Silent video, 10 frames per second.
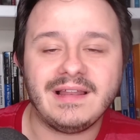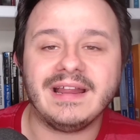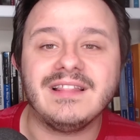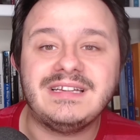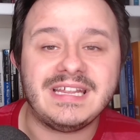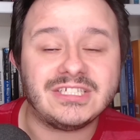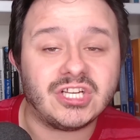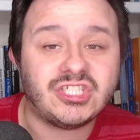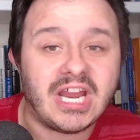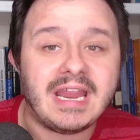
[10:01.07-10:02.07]
like
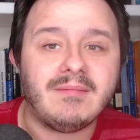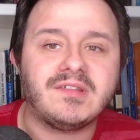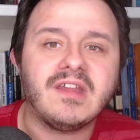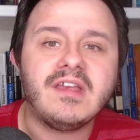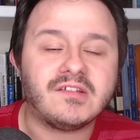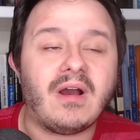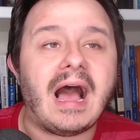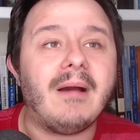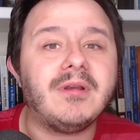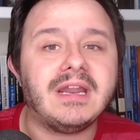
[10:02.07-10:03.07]
Letitia James. So
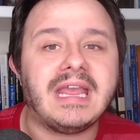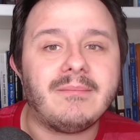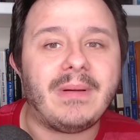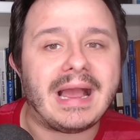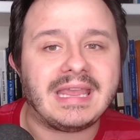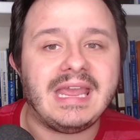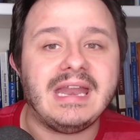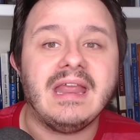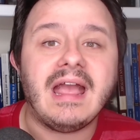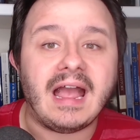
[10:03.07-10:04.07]
I'm going to get back
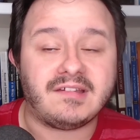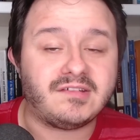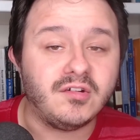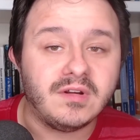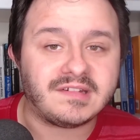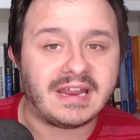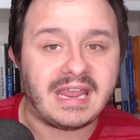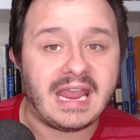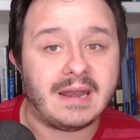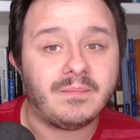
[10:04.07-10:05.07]
in as soon as I
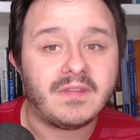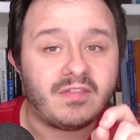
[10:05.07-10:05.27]
can.